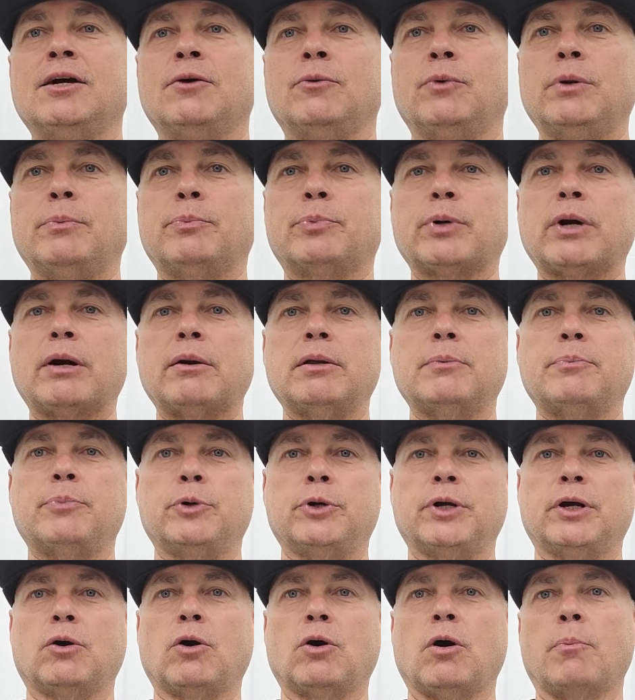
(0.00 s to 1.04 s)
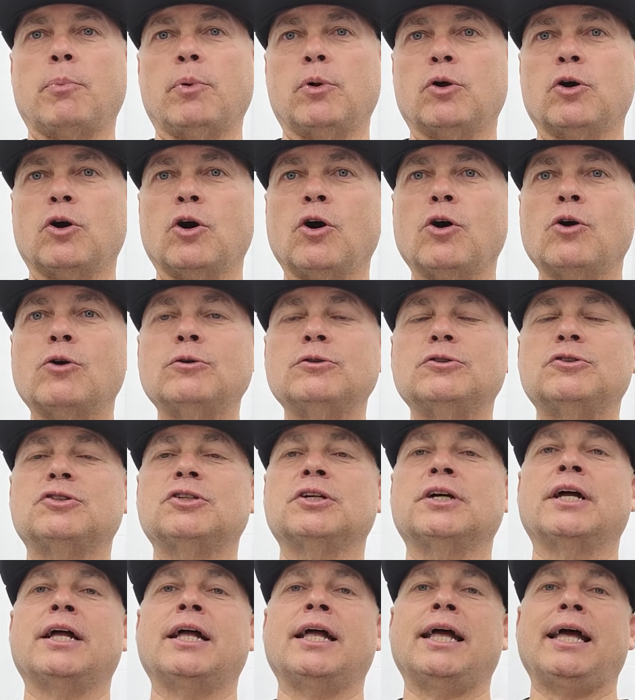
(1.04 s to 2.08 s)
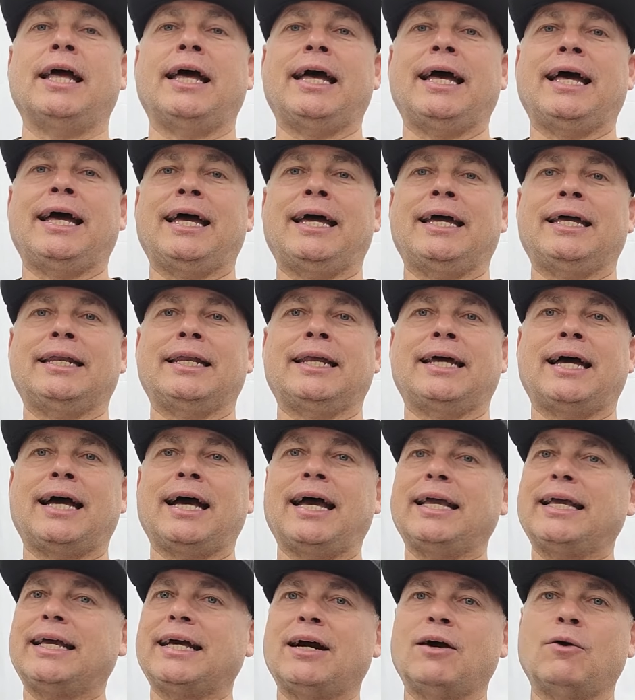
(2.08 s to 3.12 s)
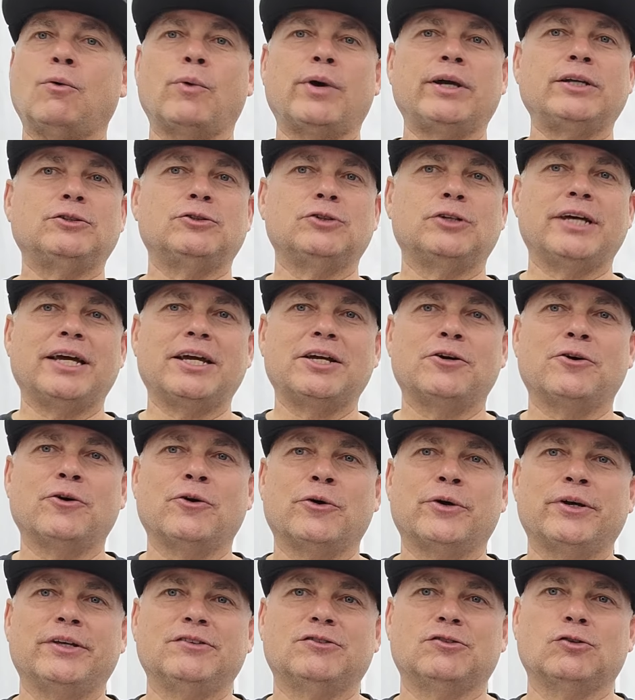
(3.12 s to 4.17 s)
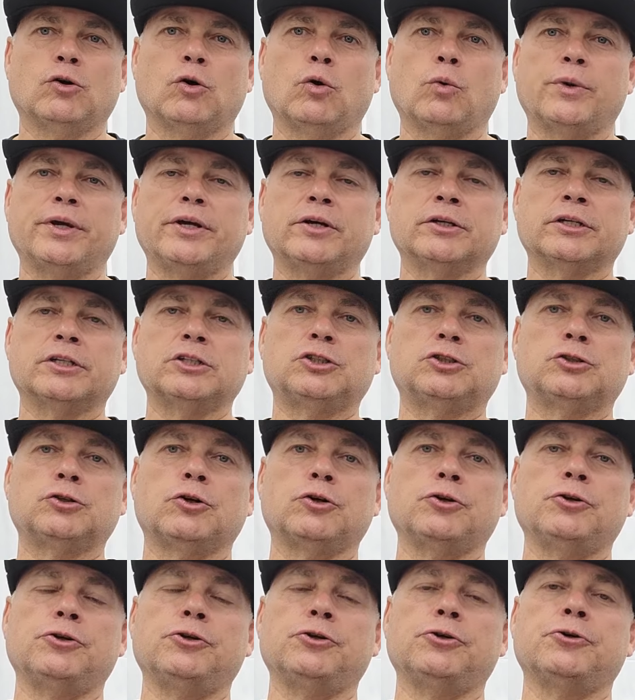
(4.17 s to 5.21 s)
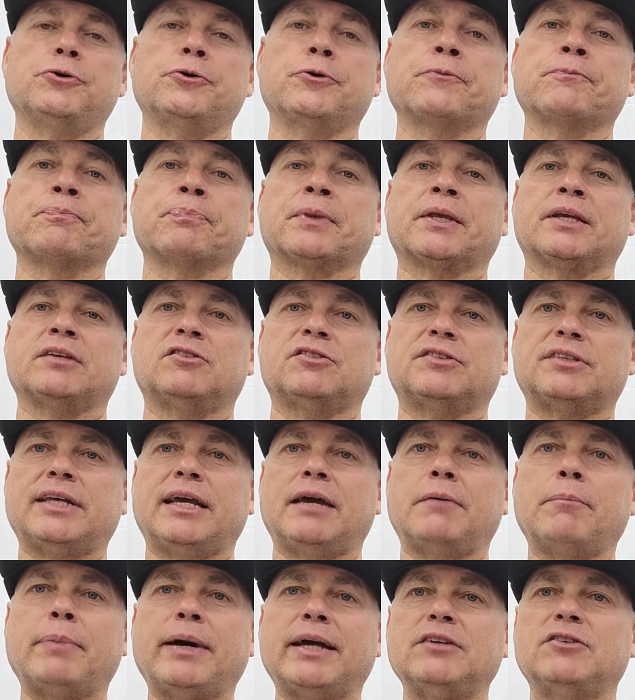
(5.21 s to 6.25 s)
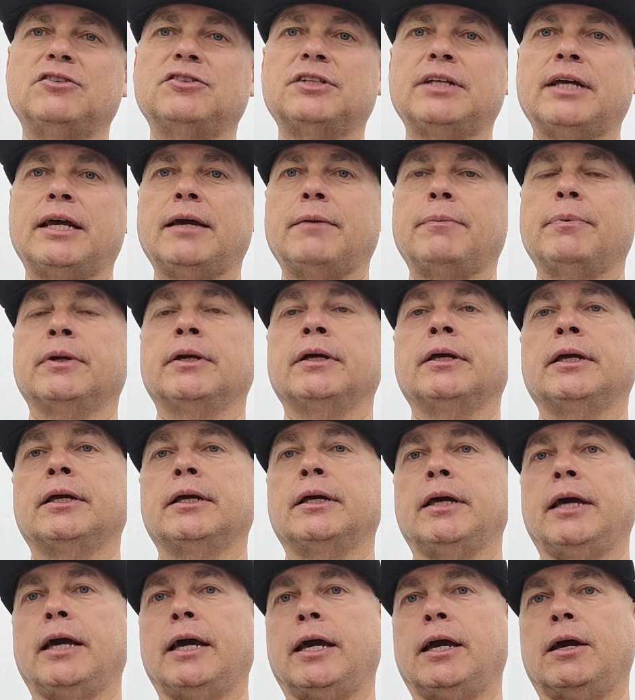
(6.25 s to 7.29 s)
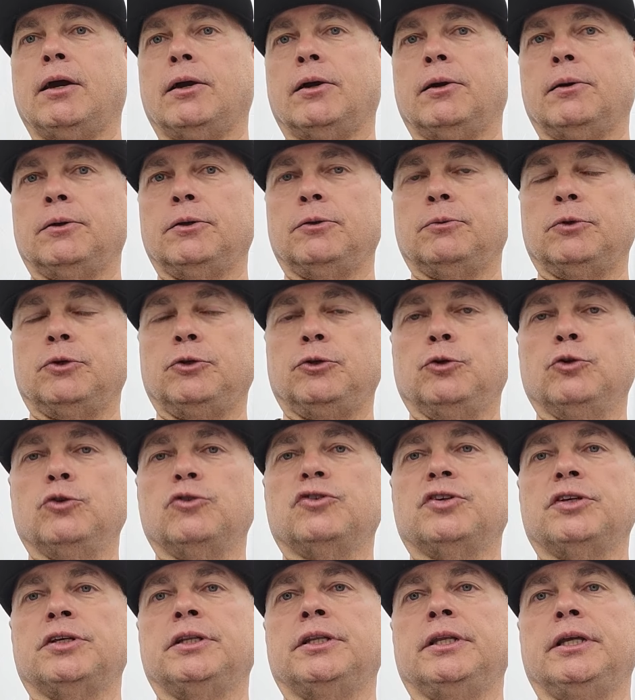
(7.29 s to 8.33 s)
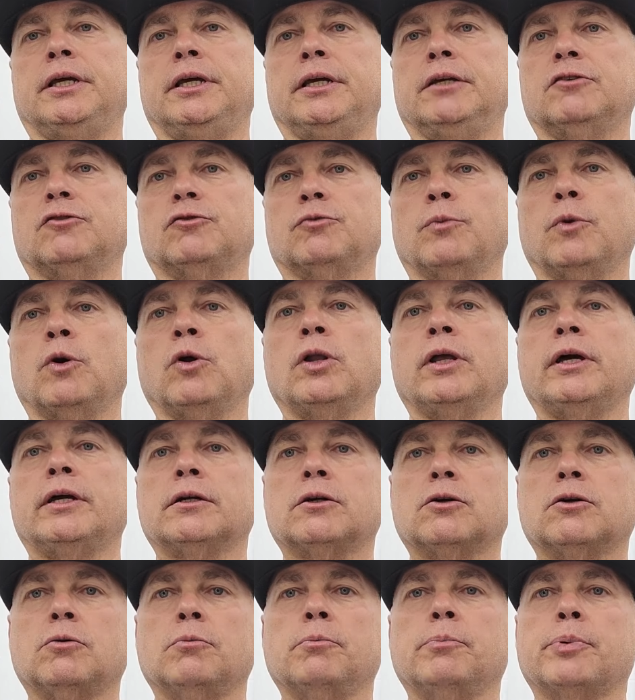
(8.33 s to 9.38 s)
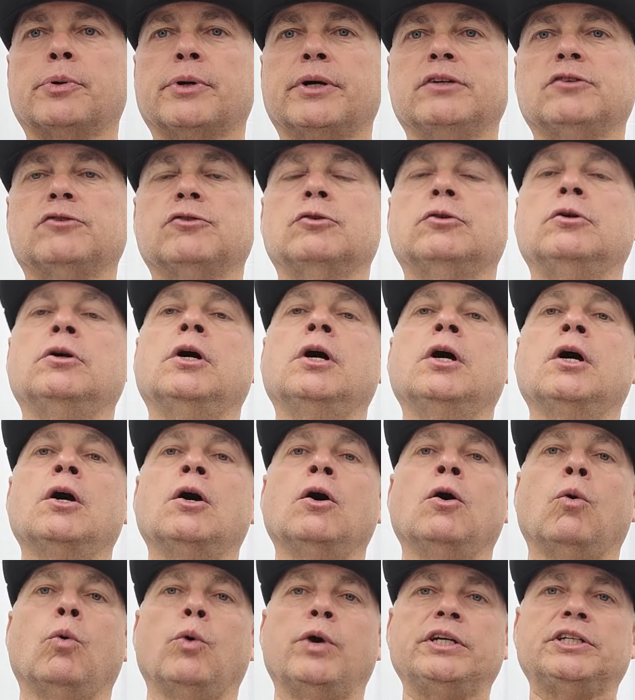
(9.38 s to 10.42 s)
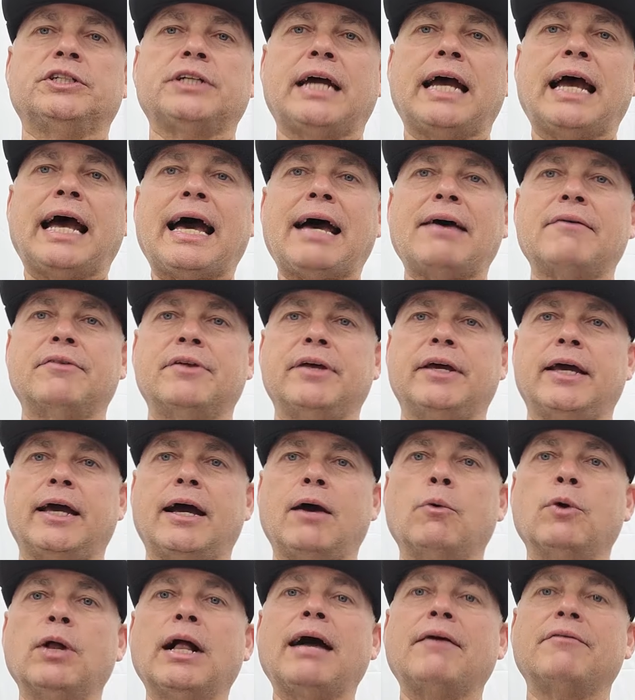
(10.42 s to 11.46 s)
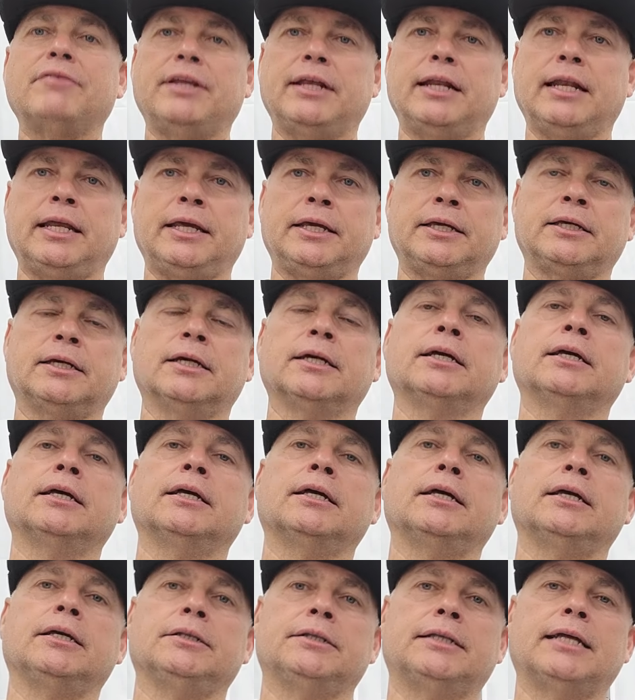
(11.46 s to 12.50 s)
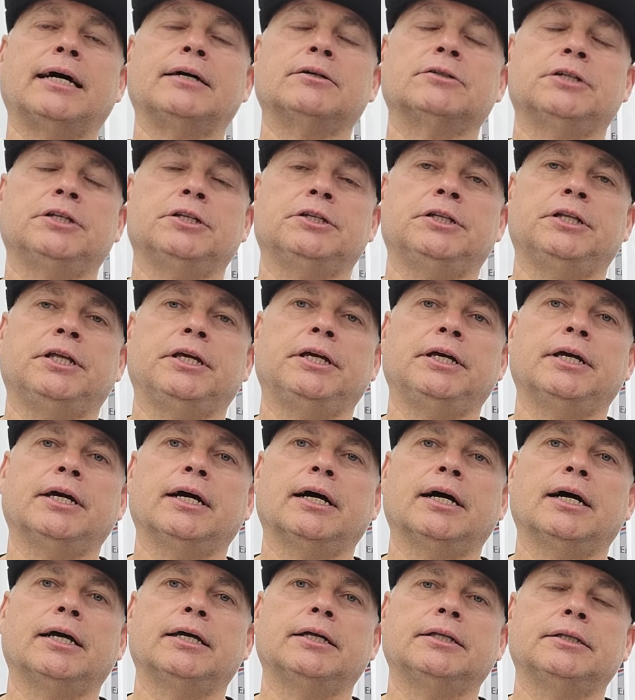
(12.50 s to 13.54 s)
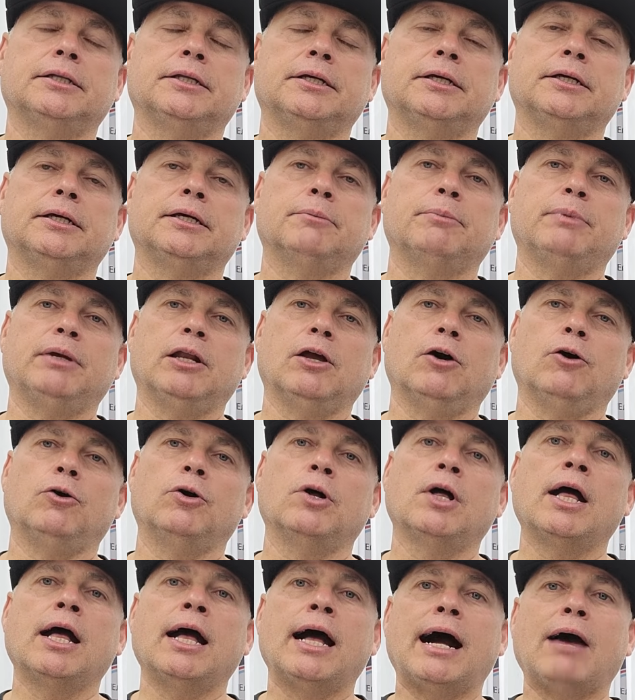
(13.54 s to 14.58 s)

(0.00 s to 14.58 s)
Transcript: We probably put a couple coats and I can't wait to get going. So we're gonna show you step by step uh, using the small air compressor, which I have the, I will have the link in down in the, uh, in the below.